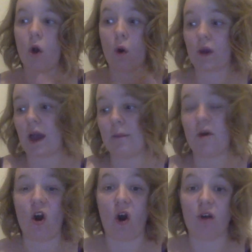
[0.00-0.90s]
Or get a
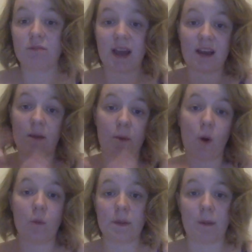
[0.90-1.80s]

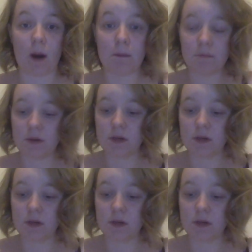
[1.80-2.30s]
pot with a pump